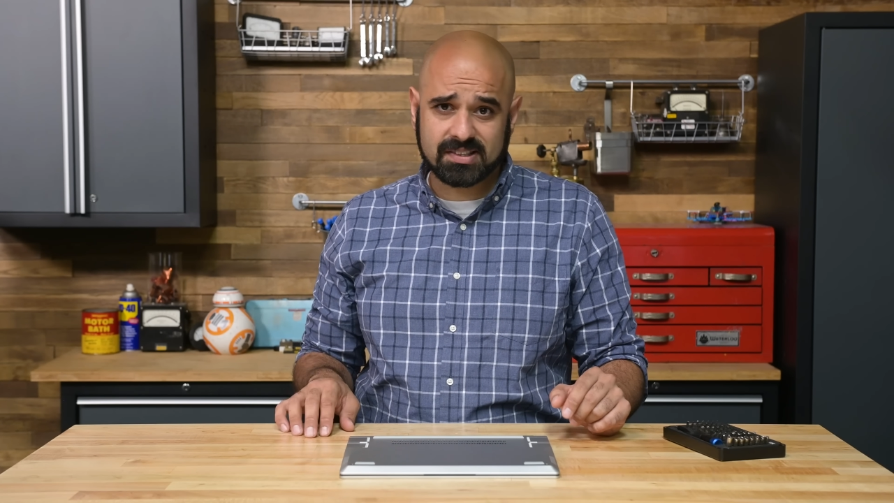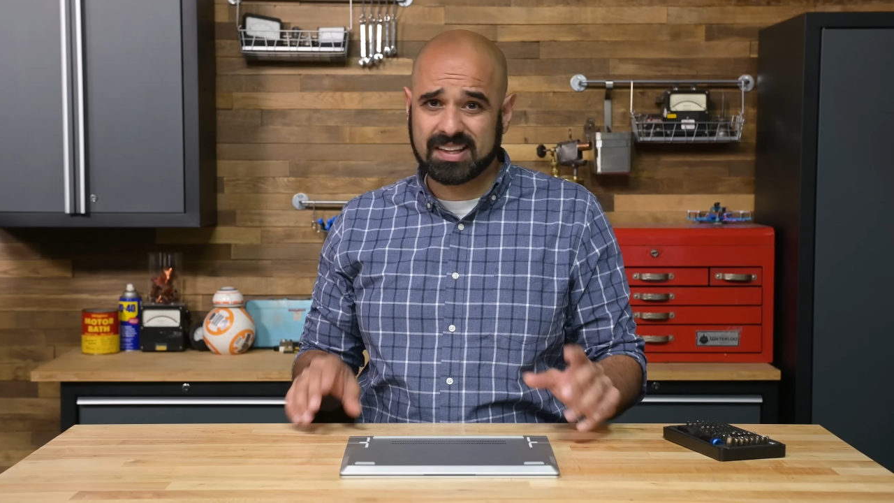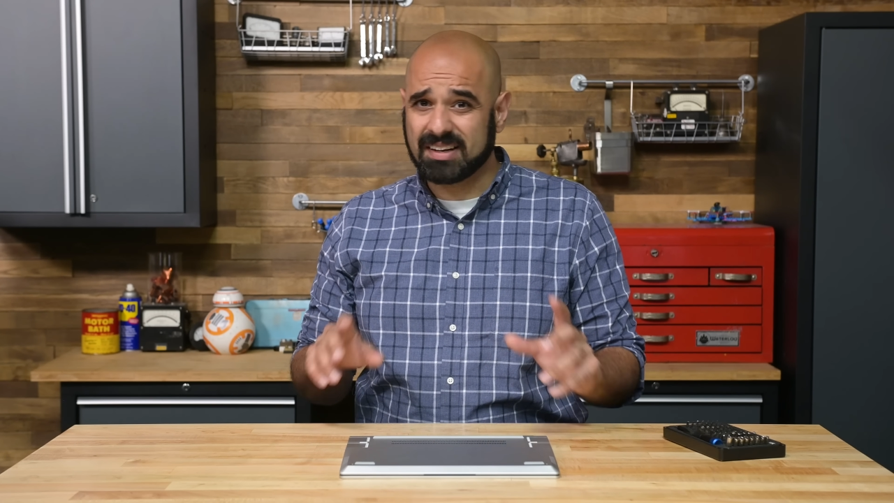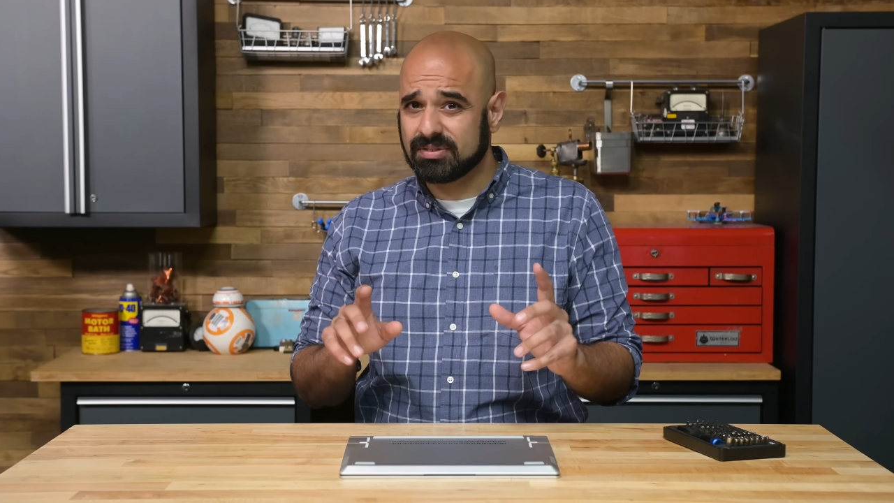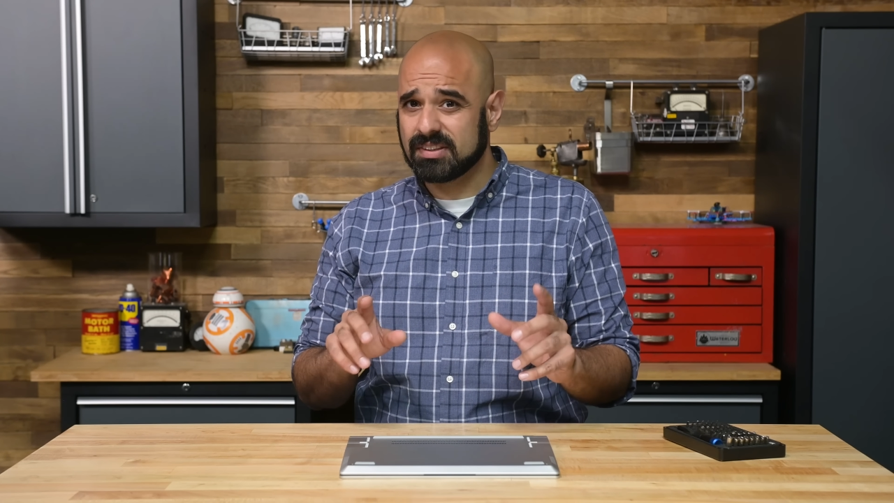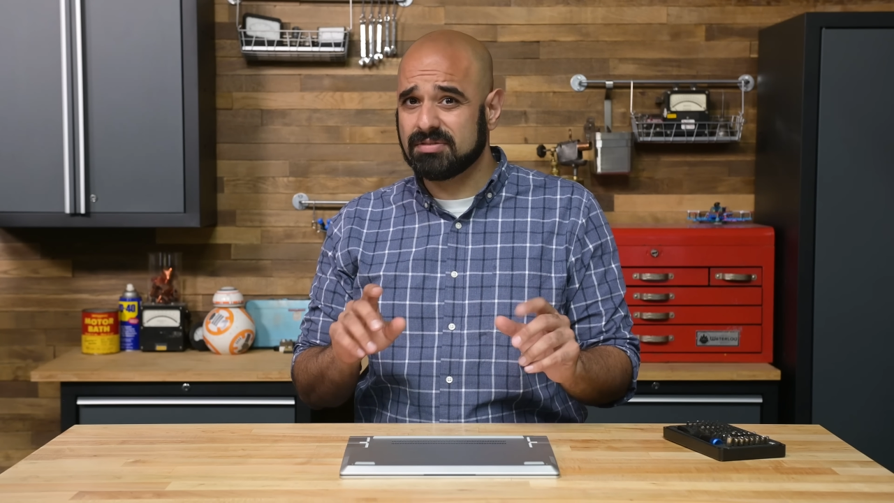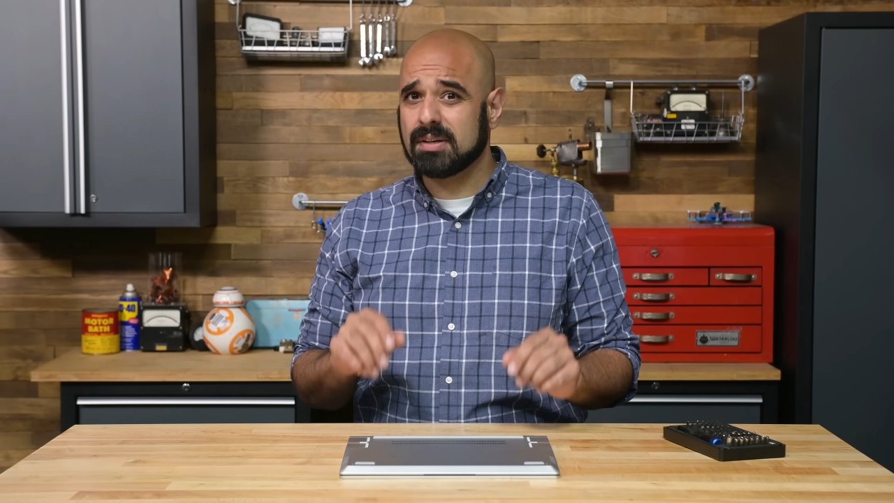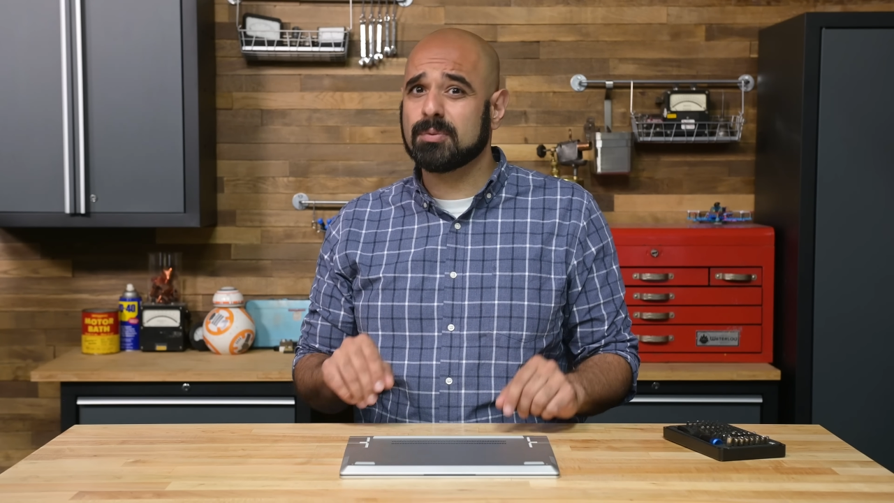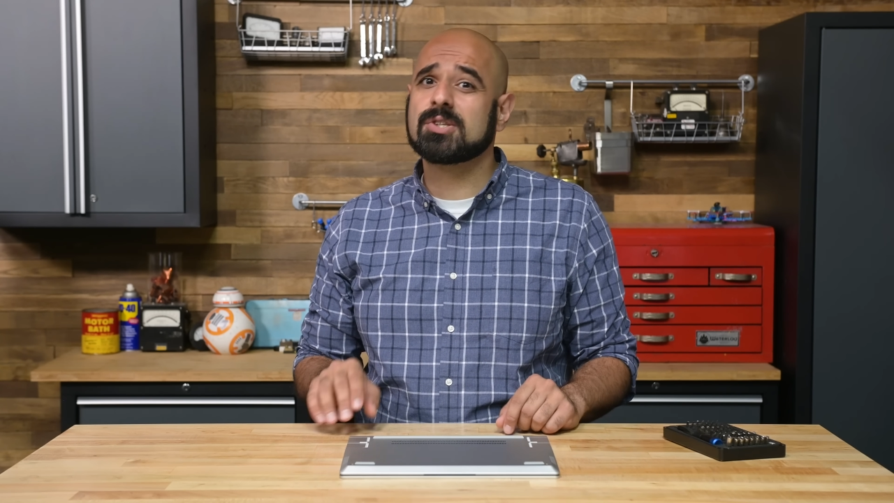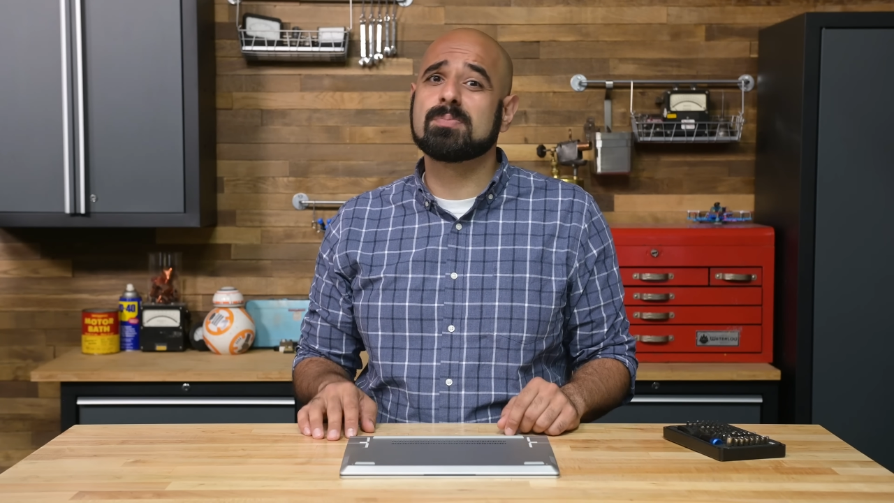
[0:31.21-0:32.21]
Thankfully,
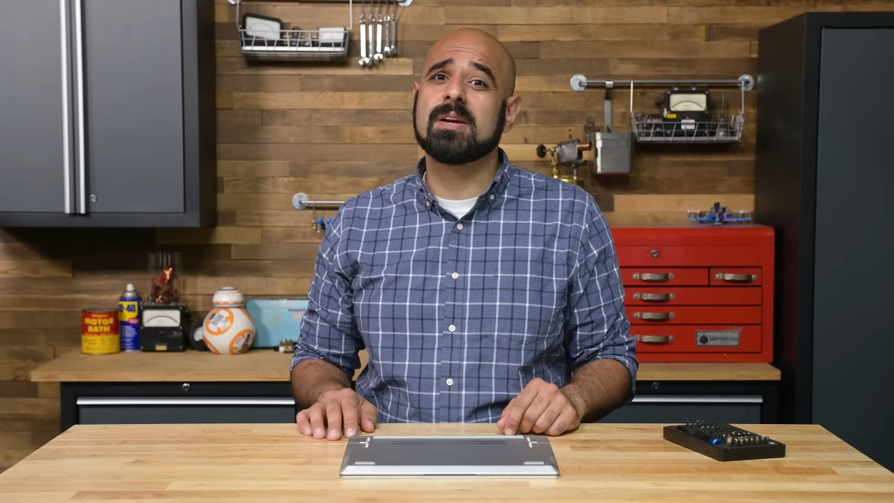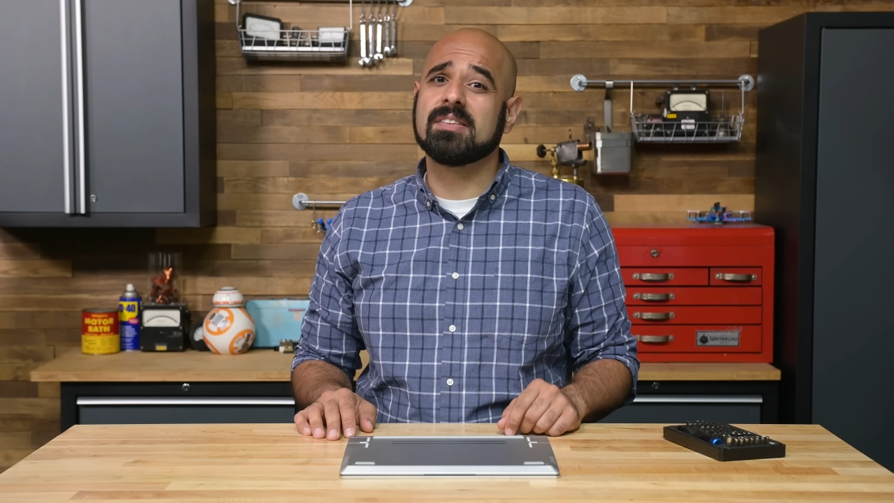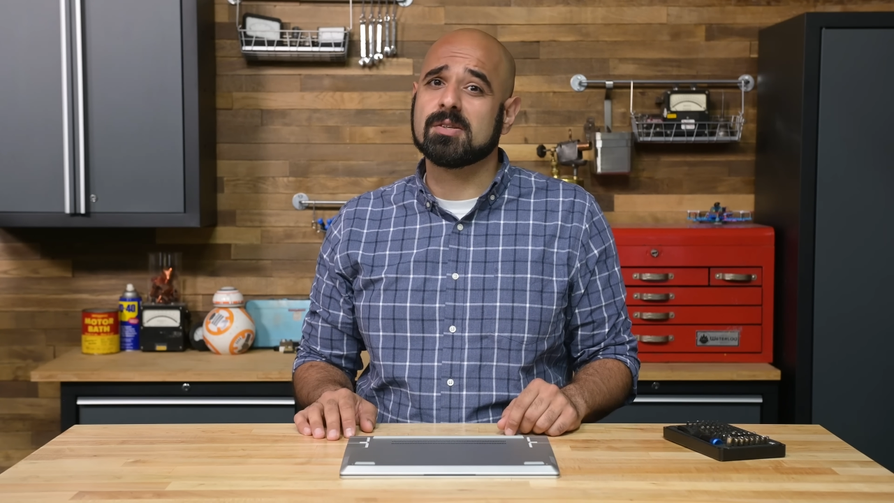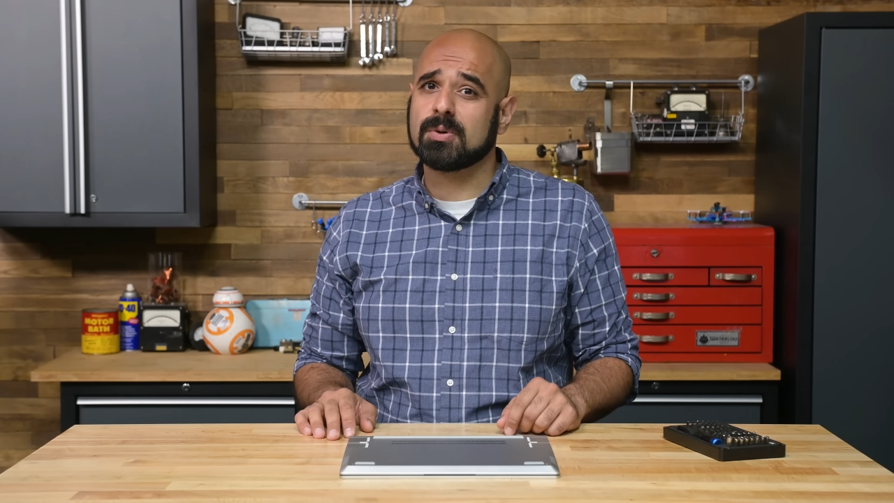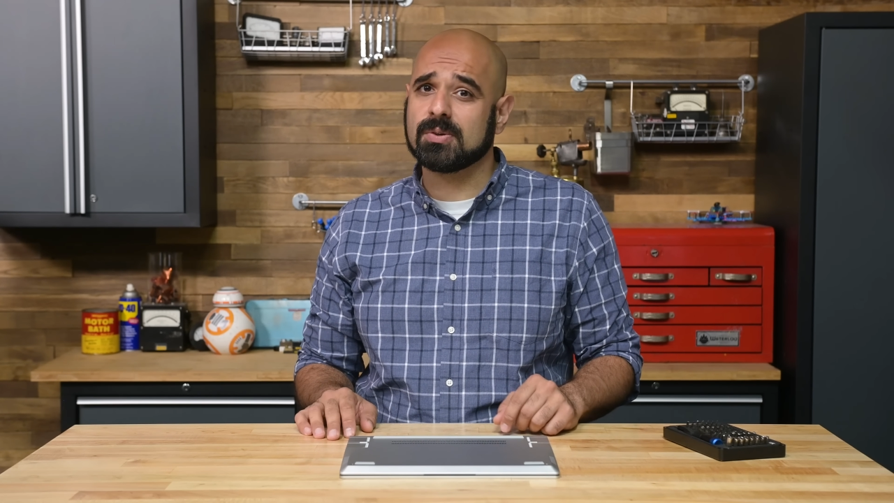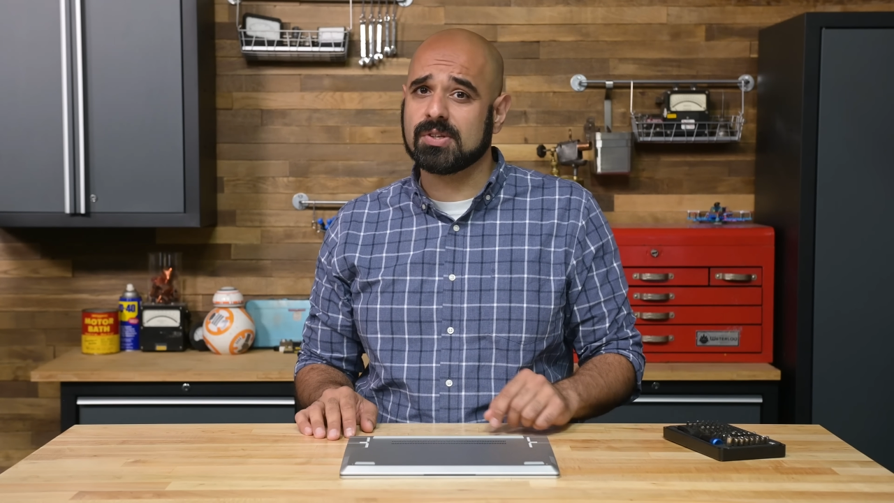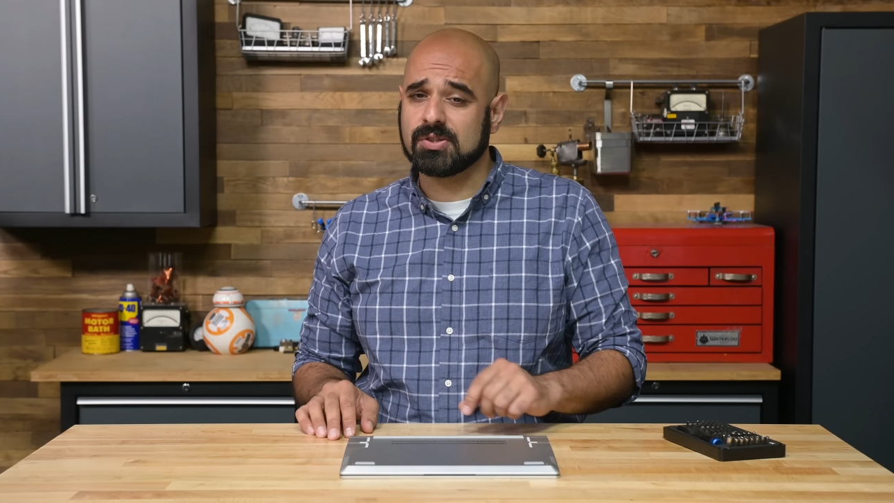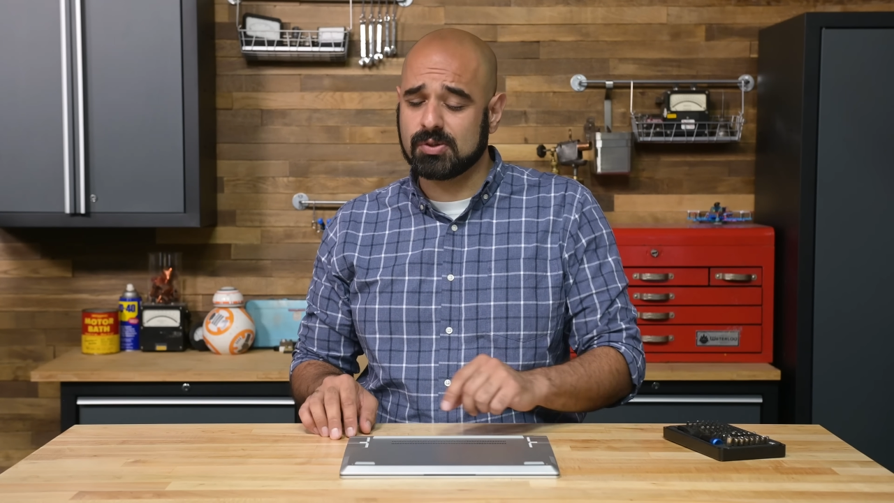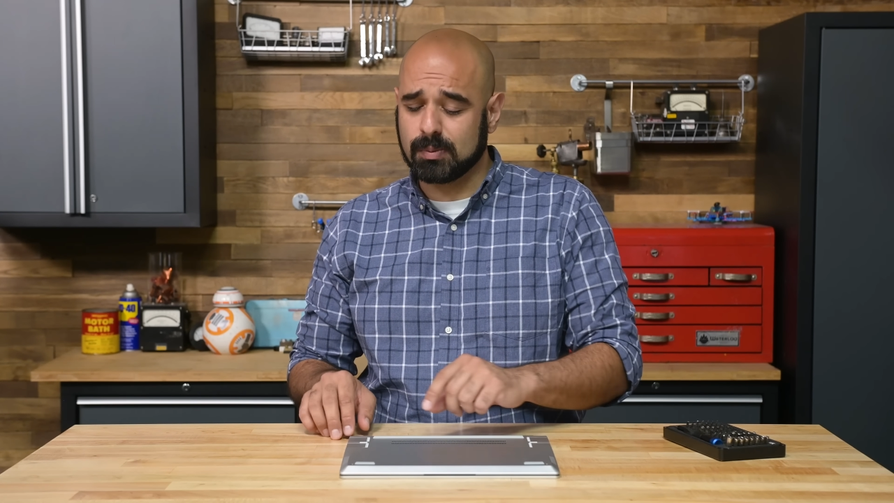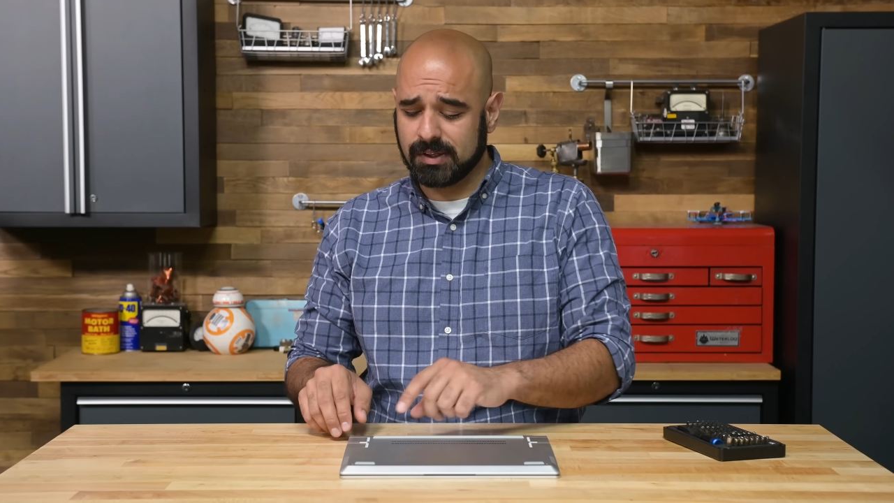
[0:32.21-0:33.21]
Frameworks made this process
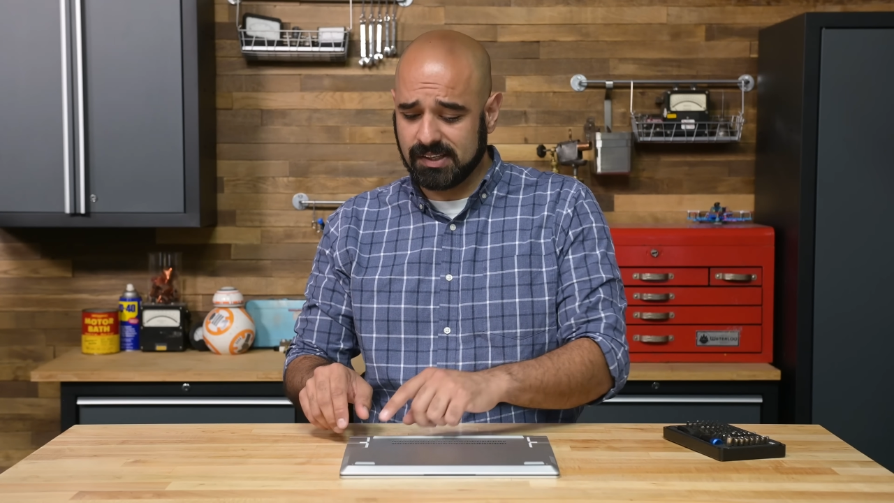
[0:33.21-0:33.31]
super